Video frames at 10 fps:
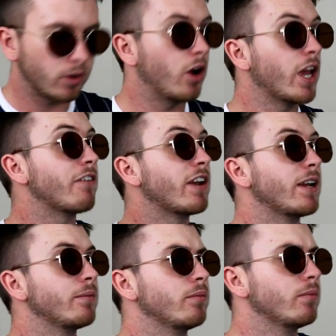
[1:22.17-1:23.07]
Oh, you haven't
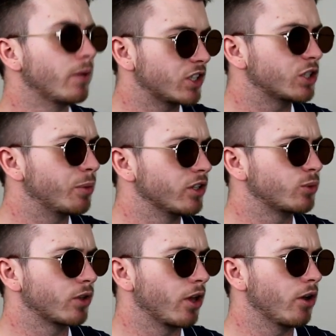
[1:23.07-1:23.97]
had much experience
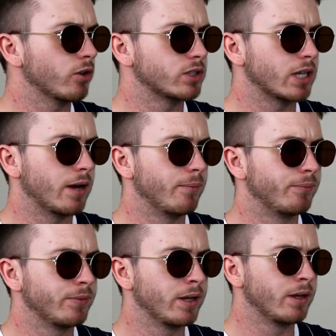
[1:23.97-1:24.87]
with girls? How
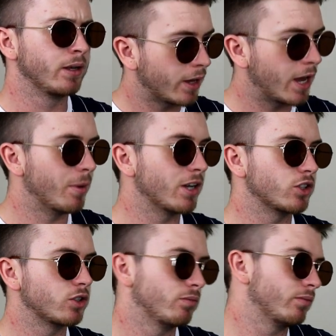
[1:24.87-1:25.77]
much?